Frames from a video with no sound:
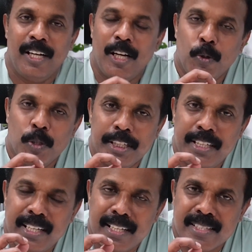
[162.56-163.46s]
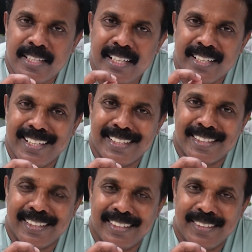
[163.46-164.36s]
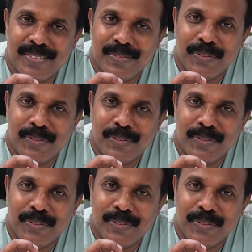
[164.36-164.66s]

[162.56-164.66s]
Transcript: Now the interesting reason